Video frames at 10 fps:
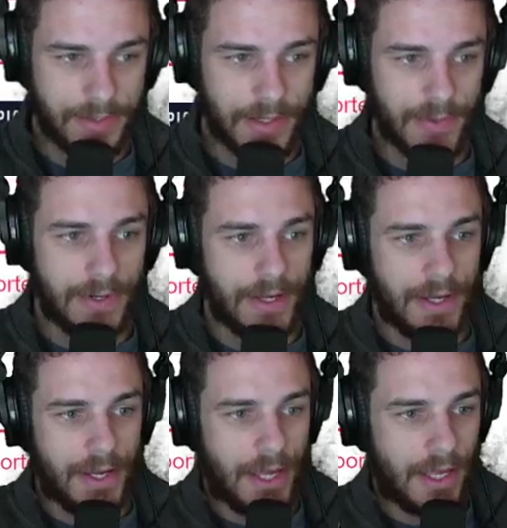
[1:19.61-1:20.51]
So,
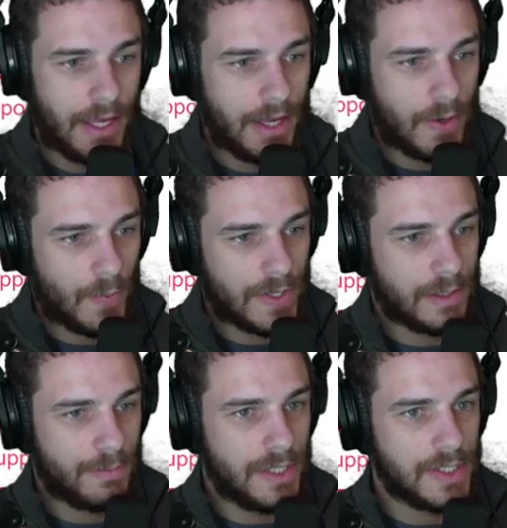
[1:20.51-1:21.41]
rest
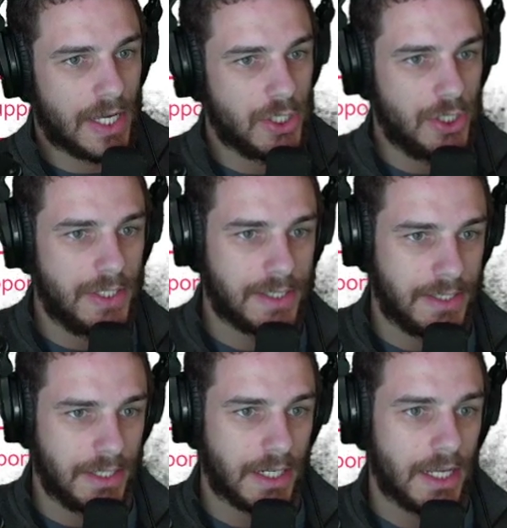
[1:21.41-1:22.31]
in peace,
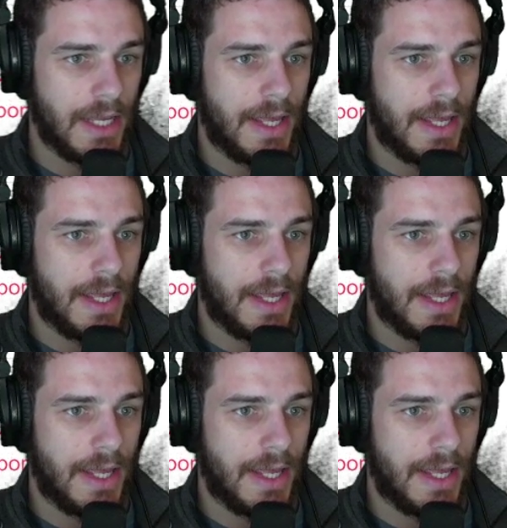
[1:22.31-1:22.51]
Justin.